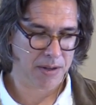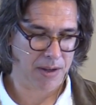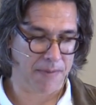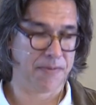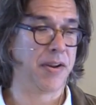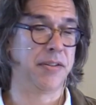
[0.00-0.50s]

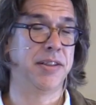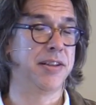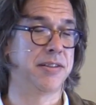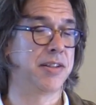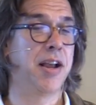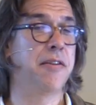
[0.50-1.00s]
I felt
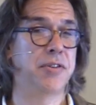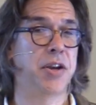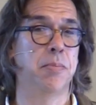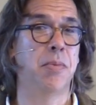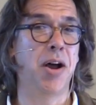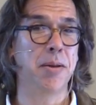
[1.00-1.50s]
this love
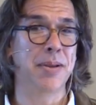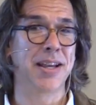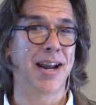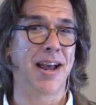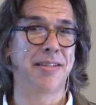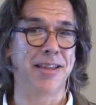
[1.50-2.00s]
come on me,
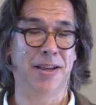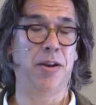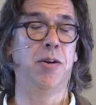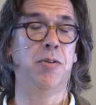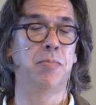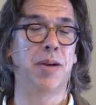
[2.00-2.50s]
and I think,
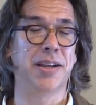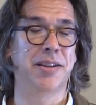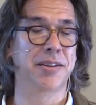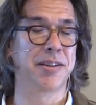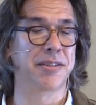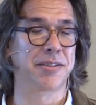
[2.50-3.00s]
oh my
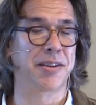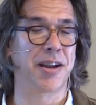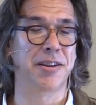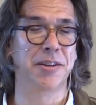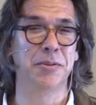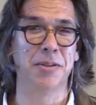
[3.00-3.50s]
goodness,
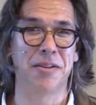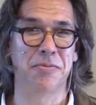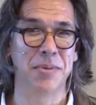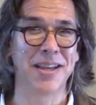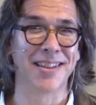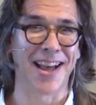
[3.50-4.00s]
God, do you love
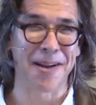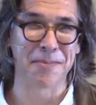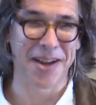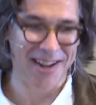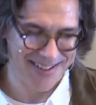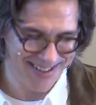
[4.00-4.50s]
me that
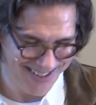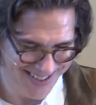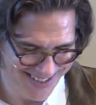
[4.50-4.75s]
much?